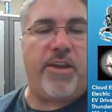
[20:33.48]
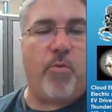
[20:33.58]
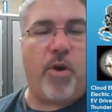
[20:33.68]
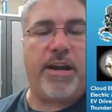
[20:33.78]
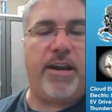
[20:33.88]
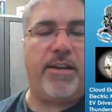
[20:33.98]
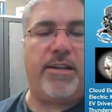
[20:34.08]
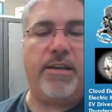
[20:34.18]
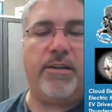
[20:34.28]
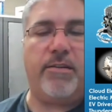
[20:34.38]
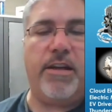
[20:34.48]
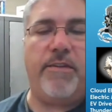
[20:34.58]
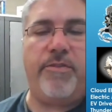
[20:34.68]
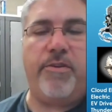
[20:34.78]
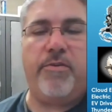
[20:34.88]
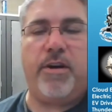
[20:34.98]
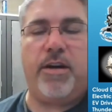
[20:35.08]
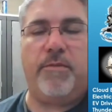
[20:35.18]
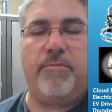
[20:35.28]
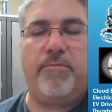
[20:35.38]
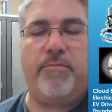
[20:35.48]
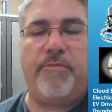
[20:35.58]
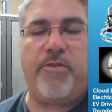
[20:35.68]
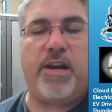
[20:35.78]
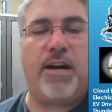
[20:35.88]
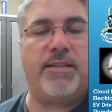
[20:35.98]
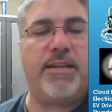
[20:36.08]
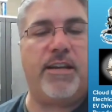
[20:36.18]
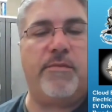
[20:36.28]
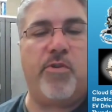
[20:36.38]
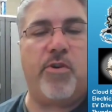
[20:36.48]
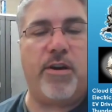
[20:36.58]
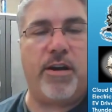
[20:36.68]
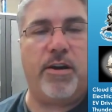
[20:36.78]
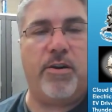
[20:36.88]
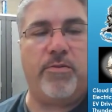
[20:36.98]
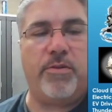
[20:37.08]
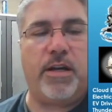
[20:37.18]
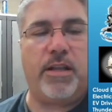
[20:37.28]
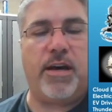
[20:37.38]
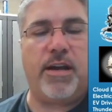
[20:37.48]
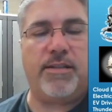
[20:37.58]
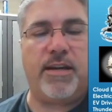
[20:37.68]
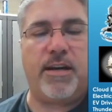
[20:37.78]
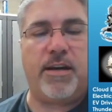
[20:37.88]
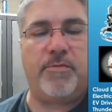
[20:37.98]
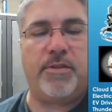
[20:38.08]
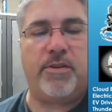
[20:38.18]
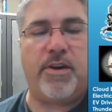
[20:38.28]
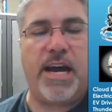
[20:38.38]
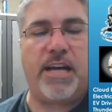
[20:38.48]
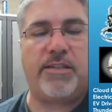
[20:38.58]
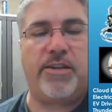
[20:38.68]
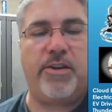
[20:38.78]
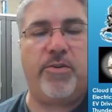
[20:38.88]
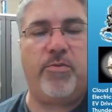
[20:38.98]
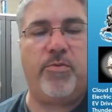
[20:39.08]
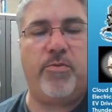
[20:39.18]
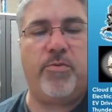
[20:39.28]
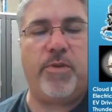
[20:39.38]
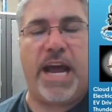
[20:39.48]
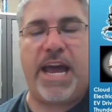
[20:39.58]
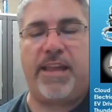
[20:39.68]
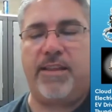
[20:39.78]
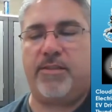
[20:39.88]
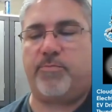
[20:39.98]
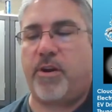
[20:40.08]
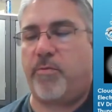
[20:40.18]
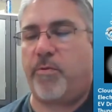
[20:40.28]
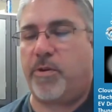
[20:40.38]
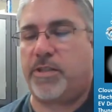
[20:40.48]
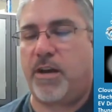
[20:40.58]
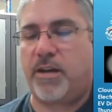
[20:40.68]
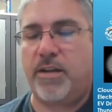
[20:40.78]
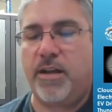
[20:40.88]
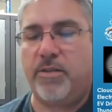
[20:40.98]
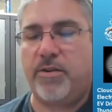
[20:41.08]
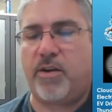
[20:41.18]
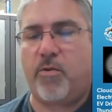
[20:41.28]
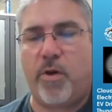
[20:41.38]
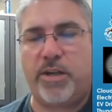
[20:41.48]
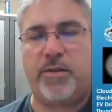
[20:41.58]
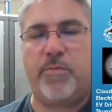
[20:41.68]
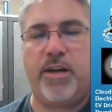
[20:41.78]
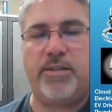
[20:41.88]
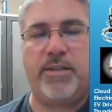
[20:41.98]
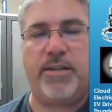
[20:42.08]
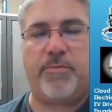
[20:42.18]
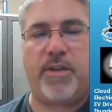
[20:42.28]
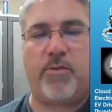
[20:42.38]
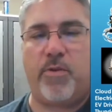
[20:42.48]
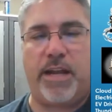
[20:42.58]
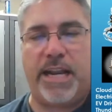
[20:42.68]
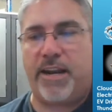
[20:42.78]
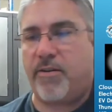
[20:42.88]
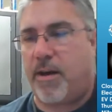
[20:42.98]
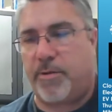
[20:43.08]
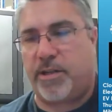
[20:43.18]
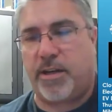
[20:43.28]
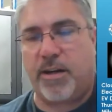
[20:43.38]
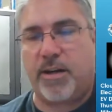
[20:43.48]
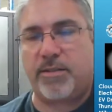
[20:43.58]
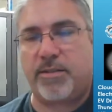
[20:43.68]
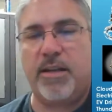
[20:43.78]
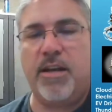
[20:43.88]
you work out a deal? If you contact Nomura, a lot of times they'll ask you, and I had this problem when we were talking, they're like, well, what's your budget? And I'm like, well, I need to know how much it costs.